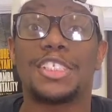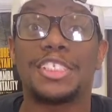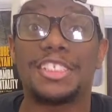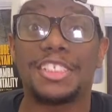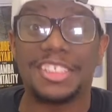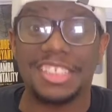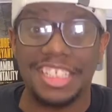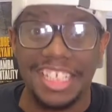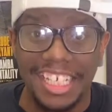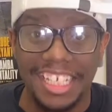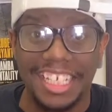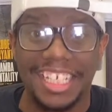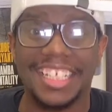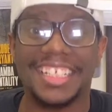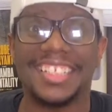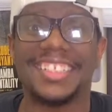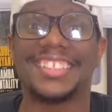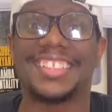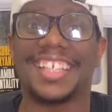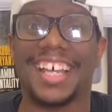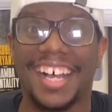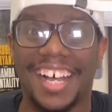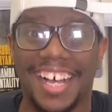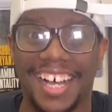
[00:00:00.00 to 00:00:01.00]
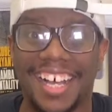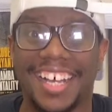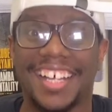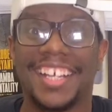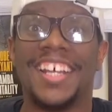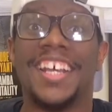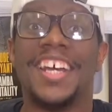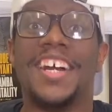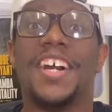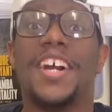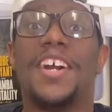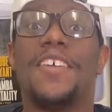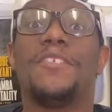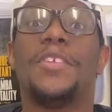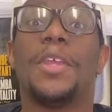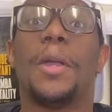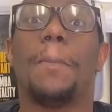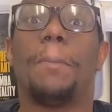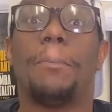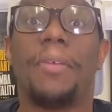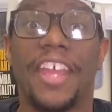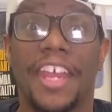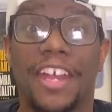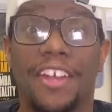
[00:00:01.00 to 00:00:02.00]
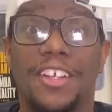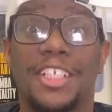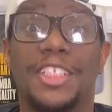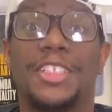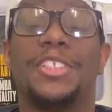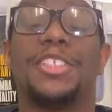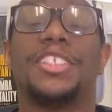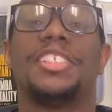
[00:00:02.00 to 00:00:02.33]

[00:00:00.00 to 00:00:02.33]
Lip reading: sick and tired of your parents.